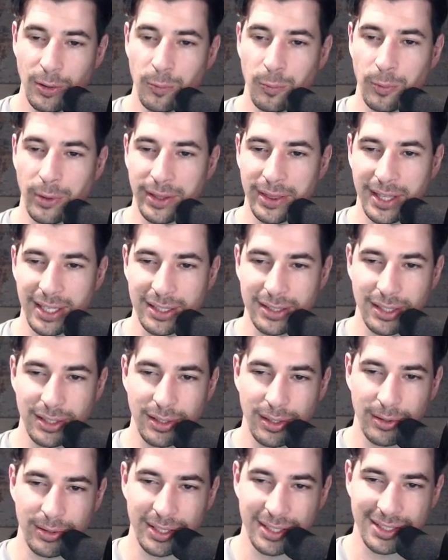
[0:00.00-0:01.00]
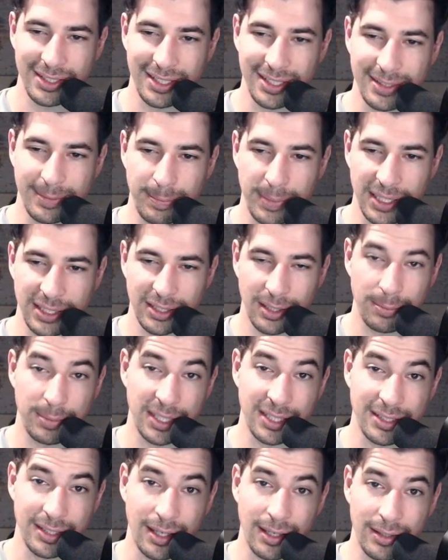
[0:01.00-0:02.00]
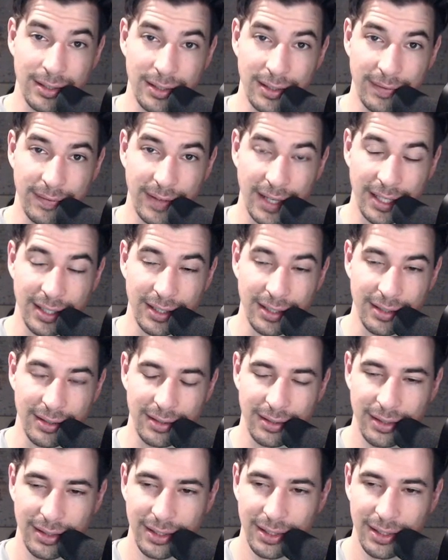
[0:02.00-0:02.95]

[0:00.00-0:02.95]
One thing to note is this bishop is undefended.